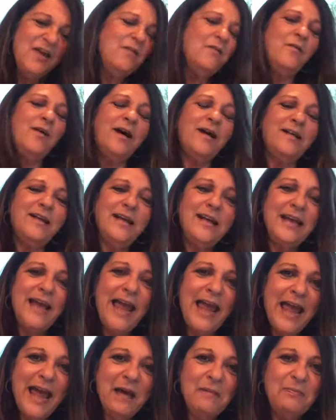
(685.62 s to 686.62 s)
Well, an
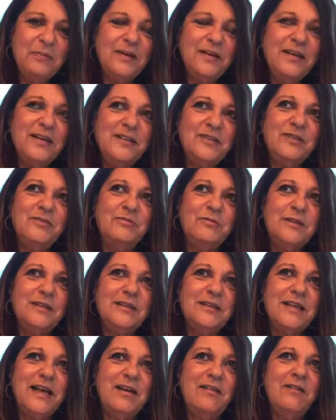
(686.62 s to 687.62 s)
app is
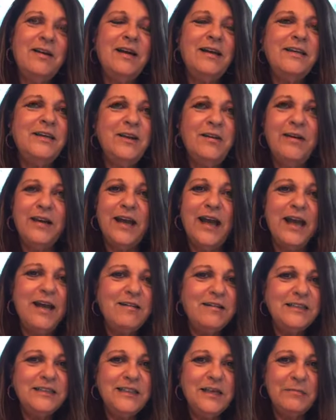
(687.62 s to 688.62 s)
real life. Well, you know what? I
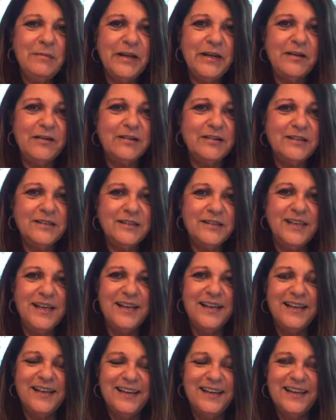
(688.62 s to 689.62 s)
always tell my girls
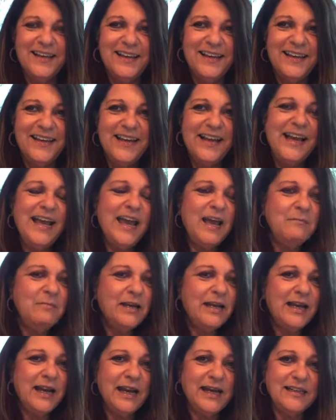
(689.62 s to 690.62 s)
and
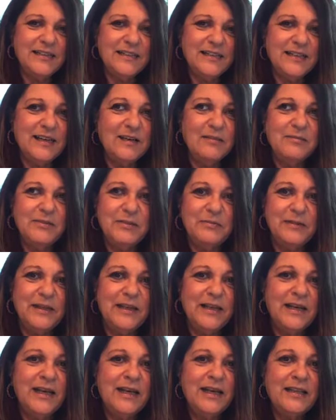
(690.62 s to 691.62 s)
my guys that come to
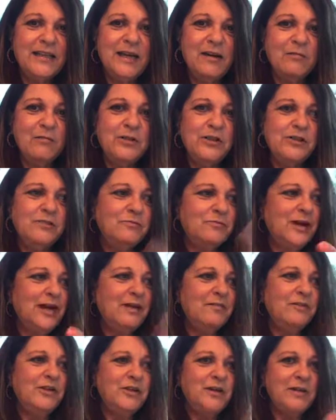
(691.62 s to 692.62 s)
me that when you
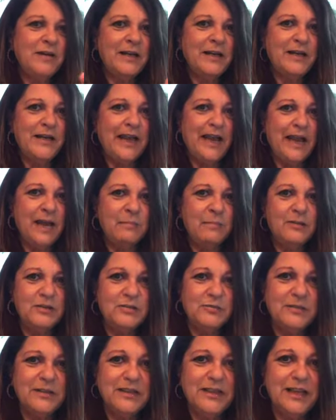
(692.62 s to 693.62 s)
go on an app, it's
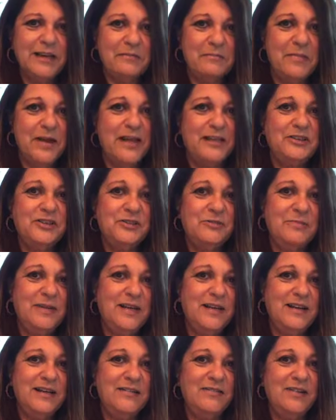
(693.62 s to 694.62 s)
really like
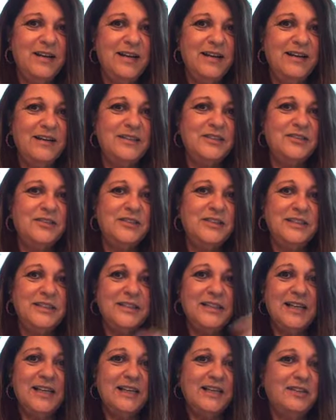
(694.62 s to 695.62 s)
masturbating, right? Because you're
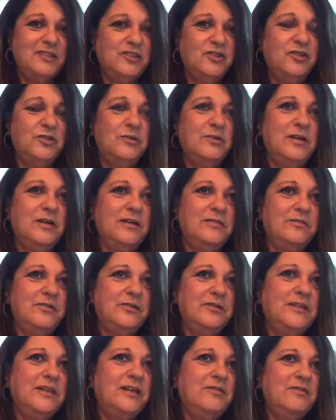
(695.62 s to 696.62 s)
just telling a story of
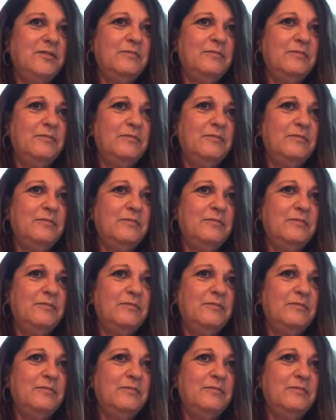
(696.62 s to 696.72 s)
yourself.